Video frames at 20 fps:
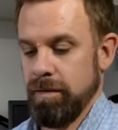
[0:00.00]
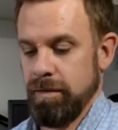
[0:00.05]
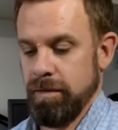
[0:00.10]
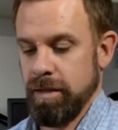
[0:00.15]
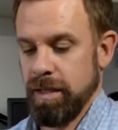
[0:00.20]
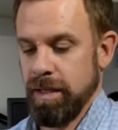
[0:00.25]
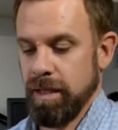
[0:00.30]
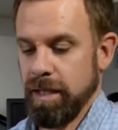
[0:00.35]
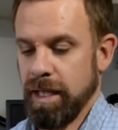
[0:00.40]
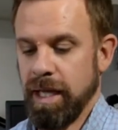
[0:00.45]

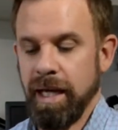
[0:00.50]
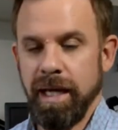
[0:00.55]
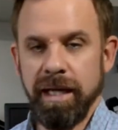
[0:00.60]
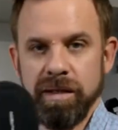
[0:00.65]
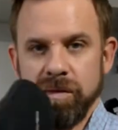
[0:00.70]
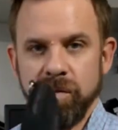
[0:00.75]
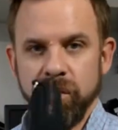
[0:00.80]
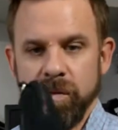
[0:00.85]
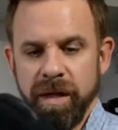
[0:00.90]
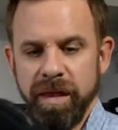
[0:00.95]
in the
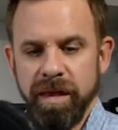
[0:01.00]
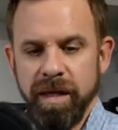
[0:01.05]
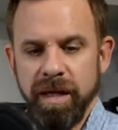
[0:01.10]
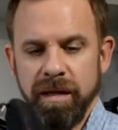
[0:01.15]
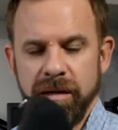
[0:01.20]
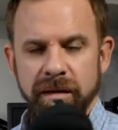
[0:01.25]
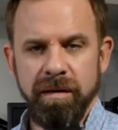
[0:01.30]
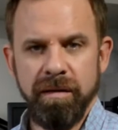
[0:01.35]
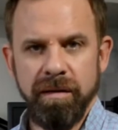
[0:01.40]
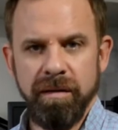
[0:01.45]
case with
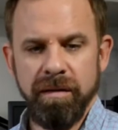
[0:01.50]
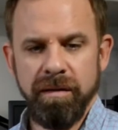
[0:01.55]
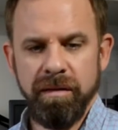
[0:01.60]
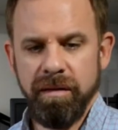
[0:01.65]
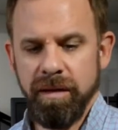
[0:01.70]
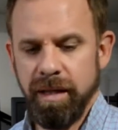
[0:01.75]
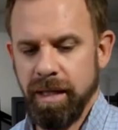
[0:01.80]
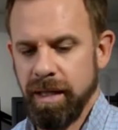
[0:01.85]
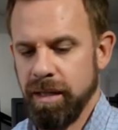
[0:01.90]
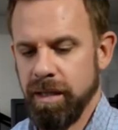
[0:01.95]
it,
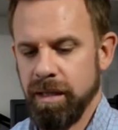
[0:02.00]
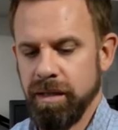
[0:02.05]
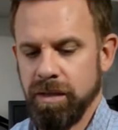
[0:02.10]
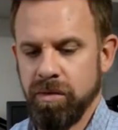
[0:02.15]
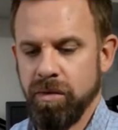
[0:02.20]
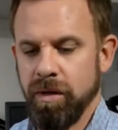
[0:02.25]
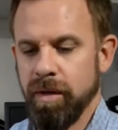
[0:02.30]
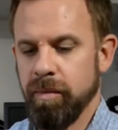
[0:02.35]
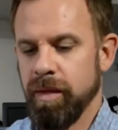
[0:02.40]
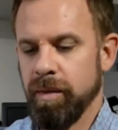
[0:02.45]
and then
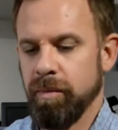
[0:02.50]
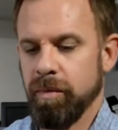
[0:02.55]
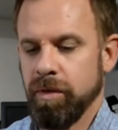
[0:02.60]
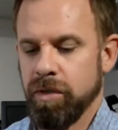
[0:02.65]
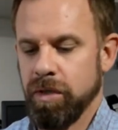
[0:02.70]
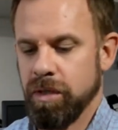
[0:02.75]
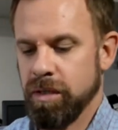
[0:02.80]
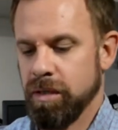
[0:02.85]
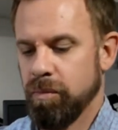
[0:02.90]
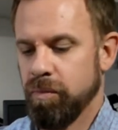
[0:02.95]
so I'm able
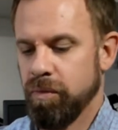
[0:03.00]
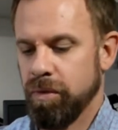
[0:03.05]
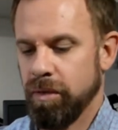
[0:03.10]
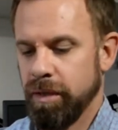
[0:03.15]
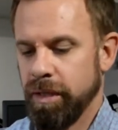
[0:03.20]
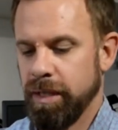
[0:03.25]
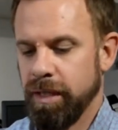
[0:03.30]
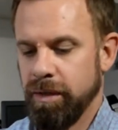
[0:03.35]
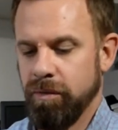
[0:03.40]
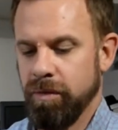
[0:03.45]
just to pull
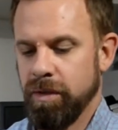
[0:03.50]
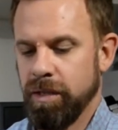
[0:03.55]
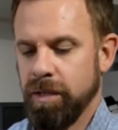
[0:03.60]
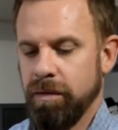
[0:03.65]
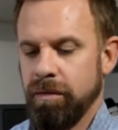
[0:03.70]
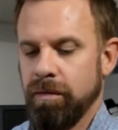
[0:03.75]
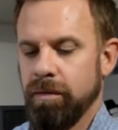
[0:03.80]
it out